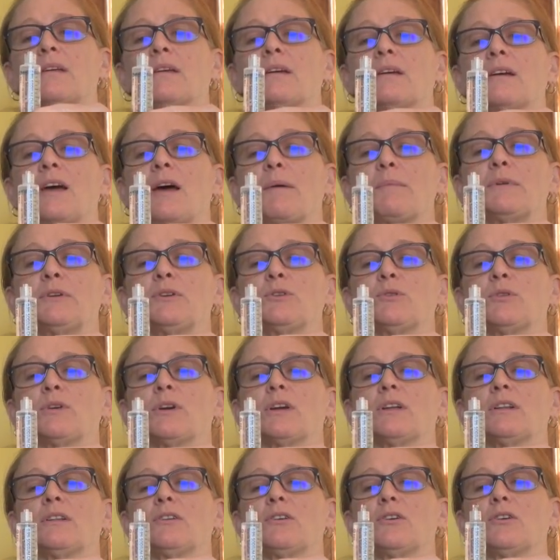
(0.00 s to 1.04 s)
I've been doing
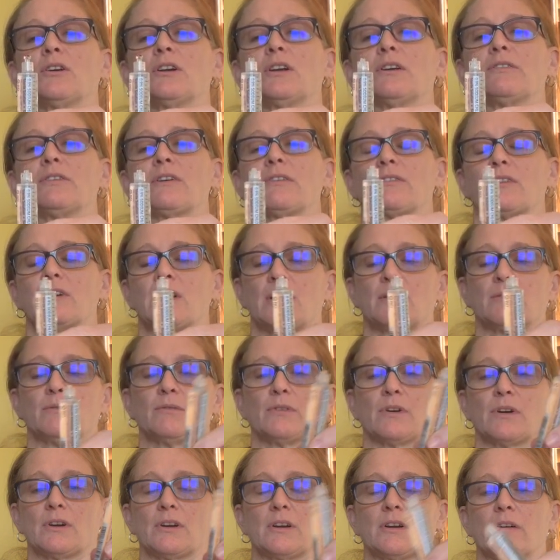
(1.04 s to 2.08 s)
it long enough. I've gotten
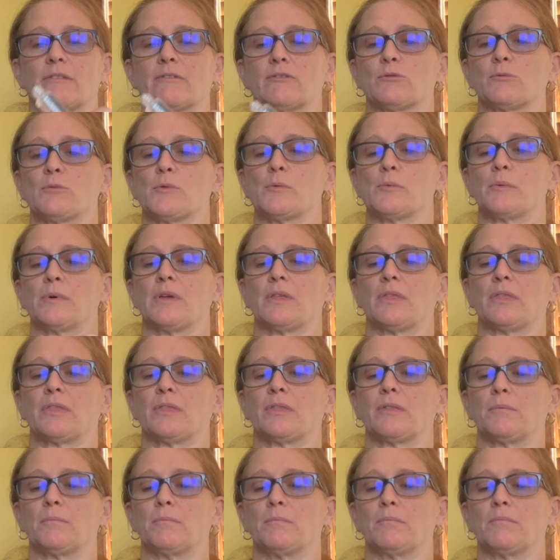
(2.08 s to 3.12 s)
very comfortable with
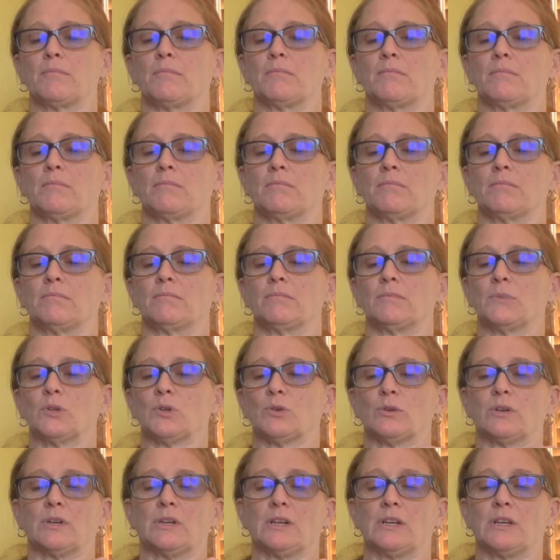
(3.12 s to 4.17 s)

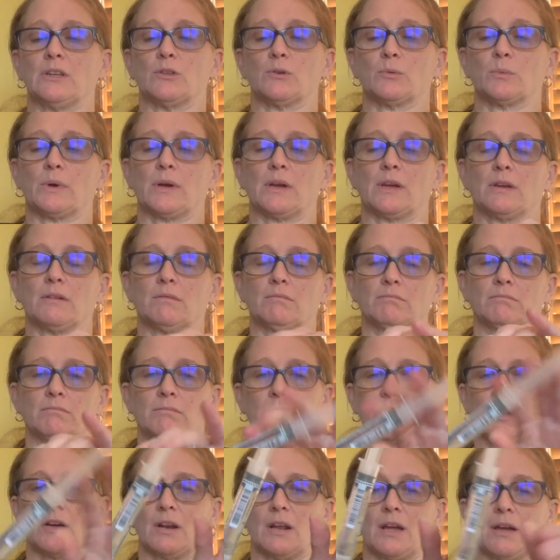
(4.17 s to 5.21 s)
doing it either way,
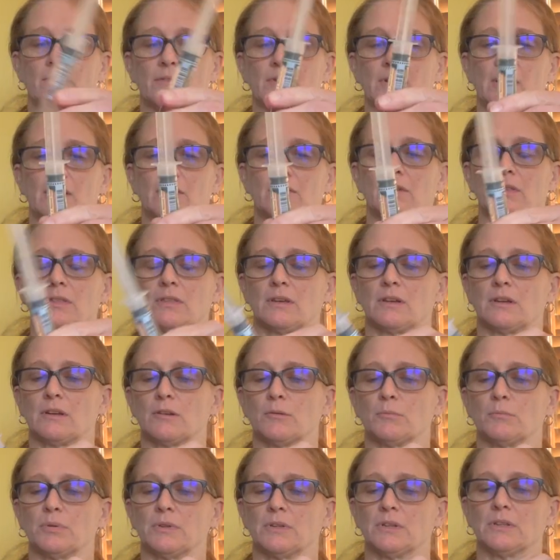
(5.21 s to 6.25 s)
not having everything
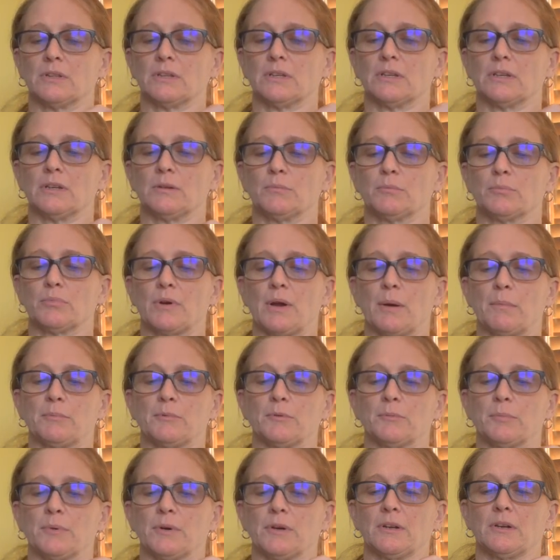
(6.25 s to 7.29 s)
completely prepped.
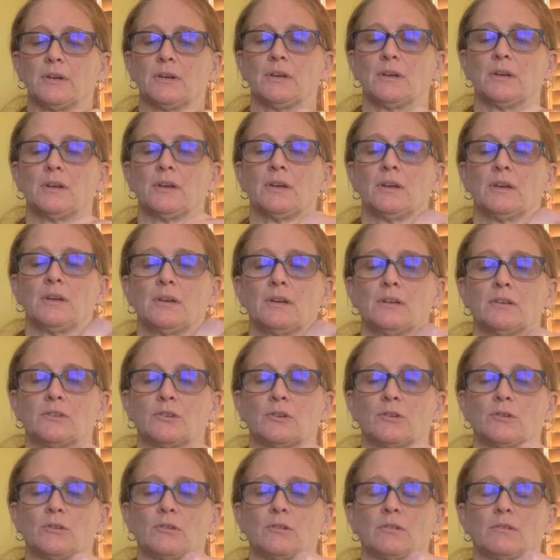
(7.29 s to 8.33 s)
But
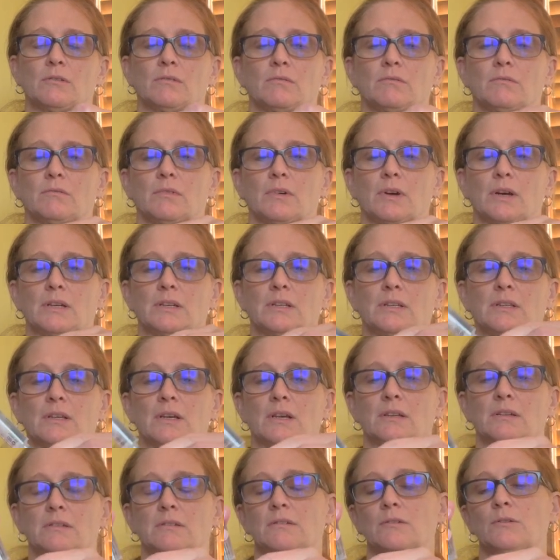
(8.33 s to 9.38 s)
so I did
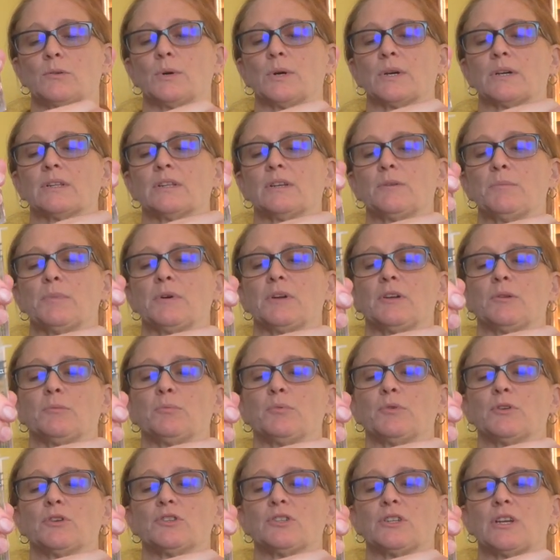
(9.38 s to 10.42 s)
that quickly, but you
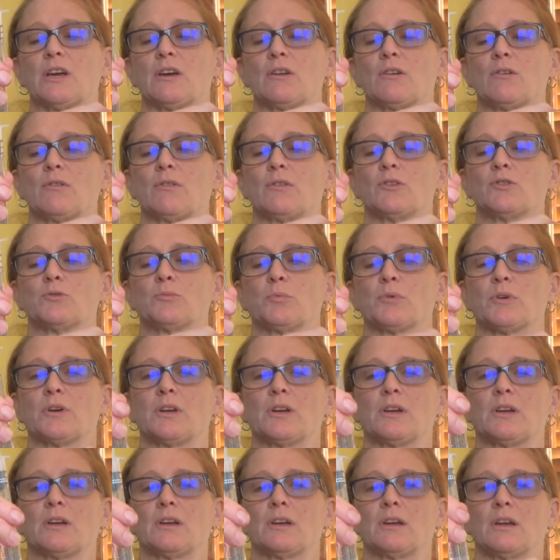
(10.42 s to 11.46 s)
push down on the
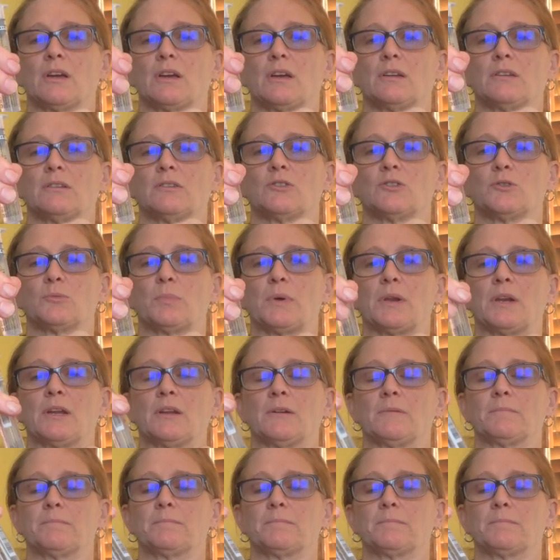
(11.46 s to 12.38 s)
spring and spin it.